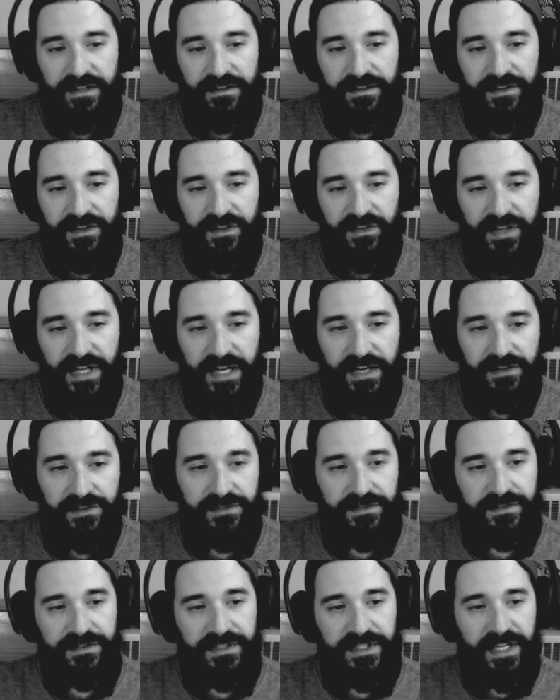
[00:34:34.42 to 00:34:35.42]

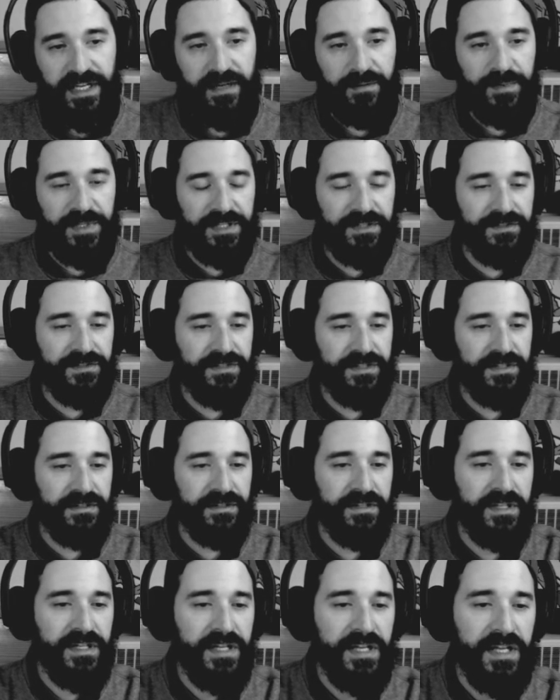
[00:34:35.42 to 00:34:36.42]
collateral damage
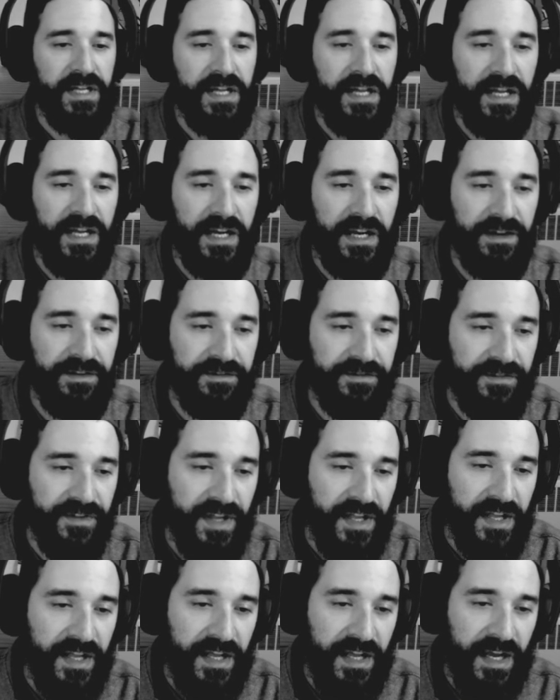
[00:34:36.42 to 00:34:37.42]
and kind of,
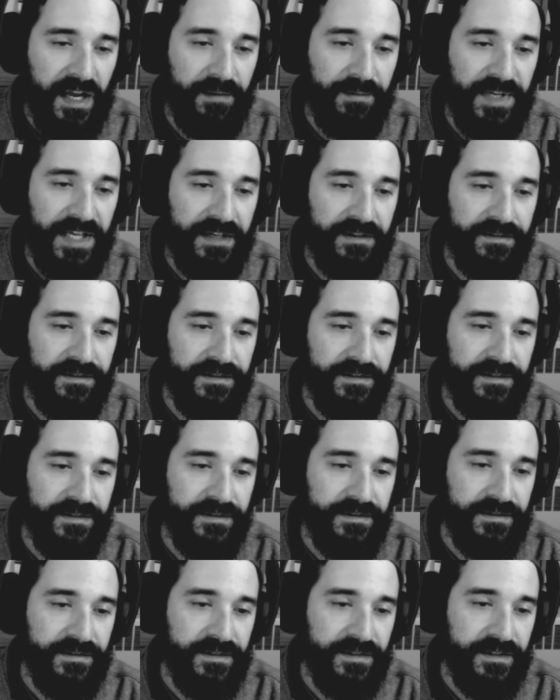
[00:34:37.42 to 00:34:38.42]
I mean,
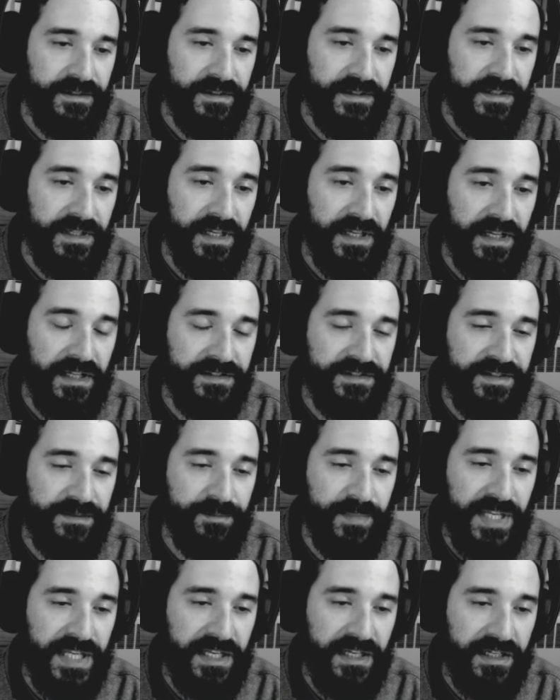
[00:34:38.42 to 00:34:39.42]
to
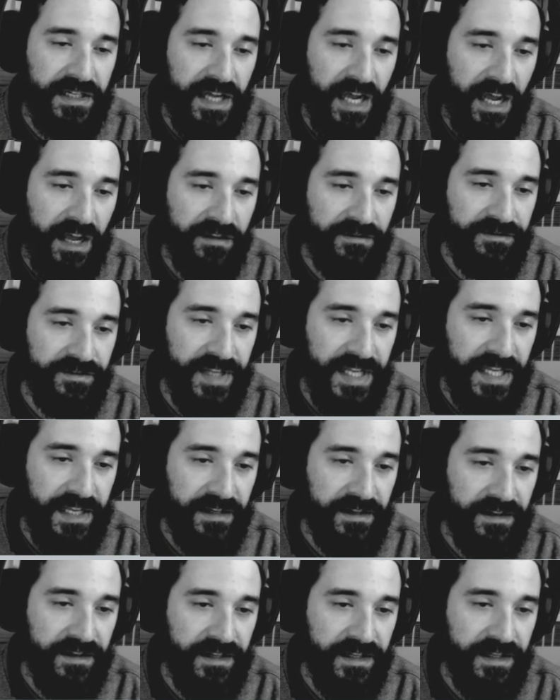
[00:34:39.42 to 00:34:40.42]
me, not
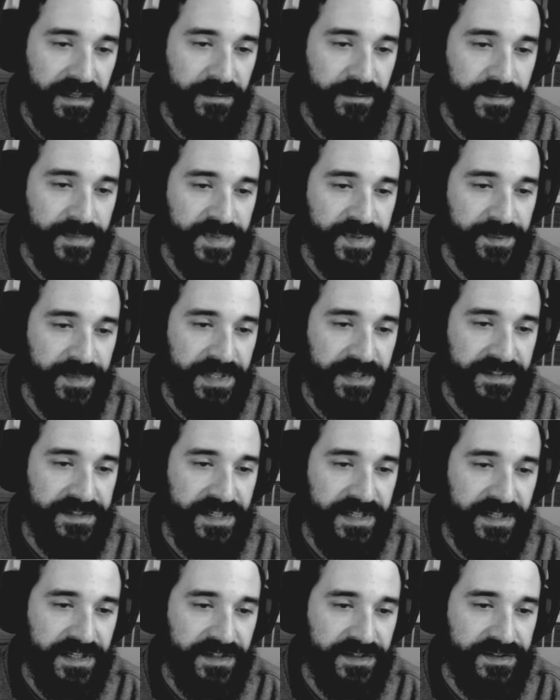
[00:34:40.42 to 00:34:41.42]
vague themes, because
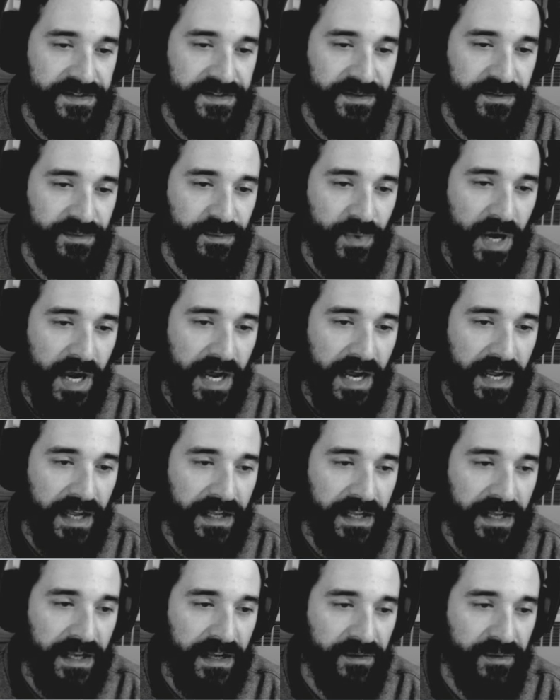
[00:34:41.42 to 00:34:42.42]
I understood
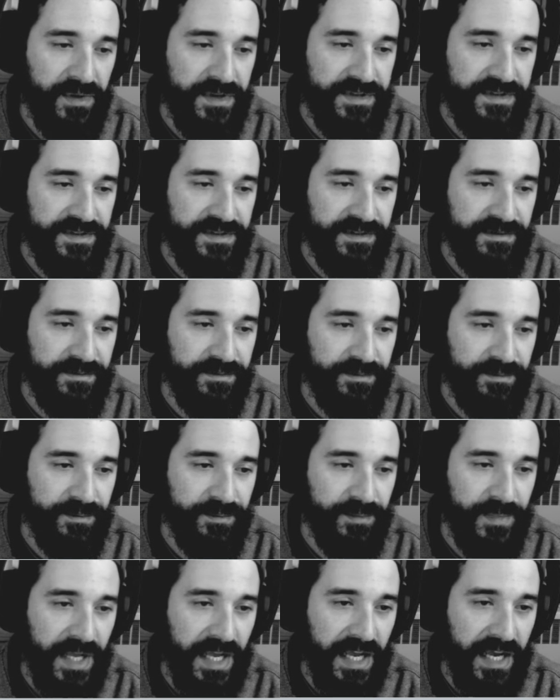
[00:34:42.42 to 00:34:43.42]
why I was
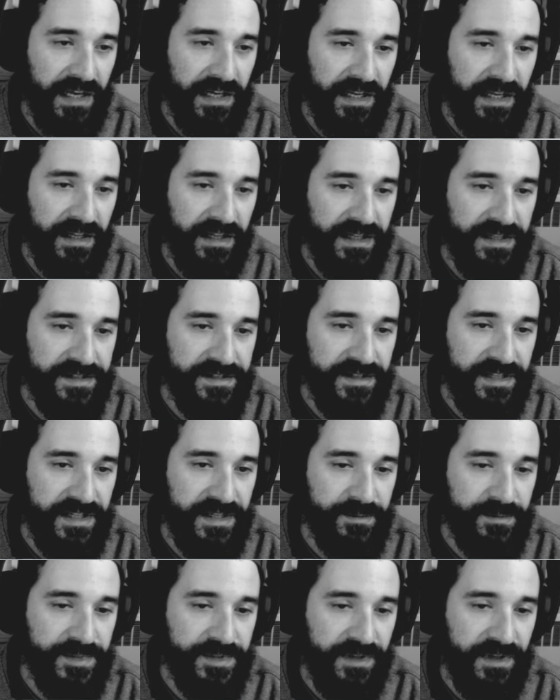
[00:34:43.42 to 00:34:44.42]
adding these
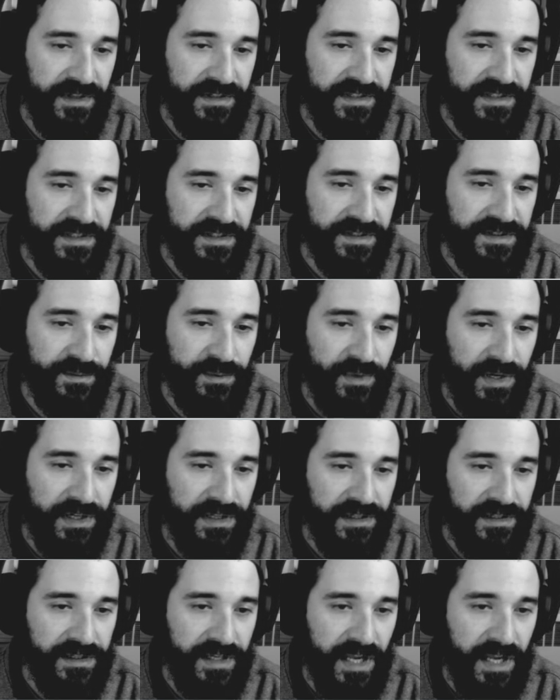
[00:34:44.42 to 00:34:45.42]
themes all to this
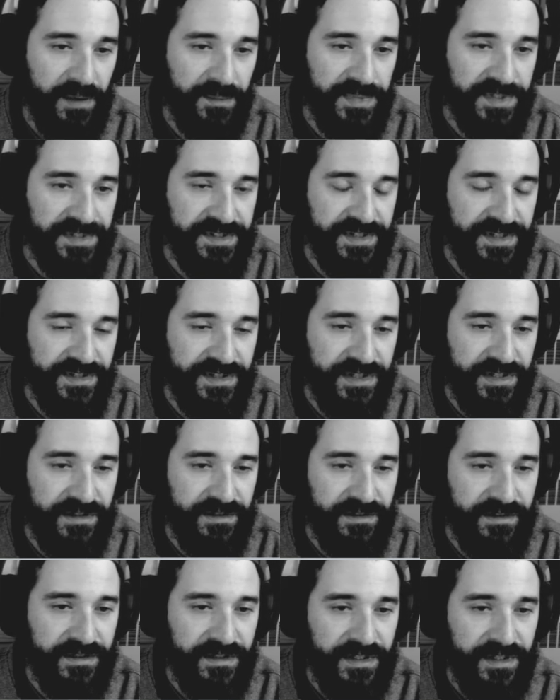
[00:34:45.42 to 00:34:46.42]
one
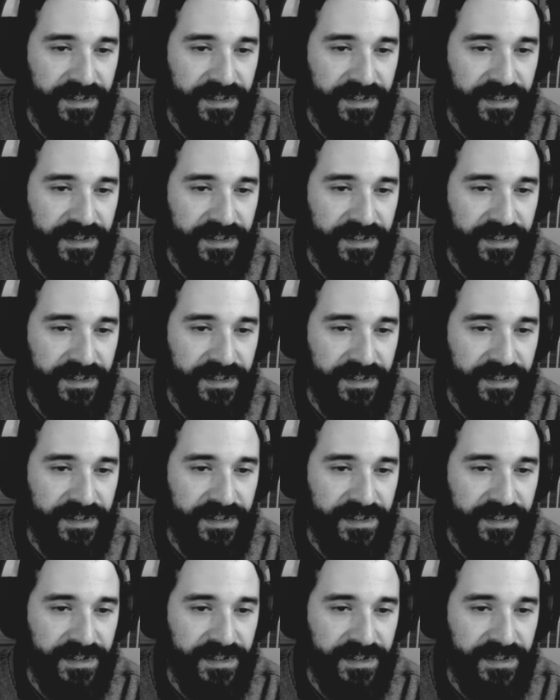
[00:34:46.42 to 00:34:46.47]
composition.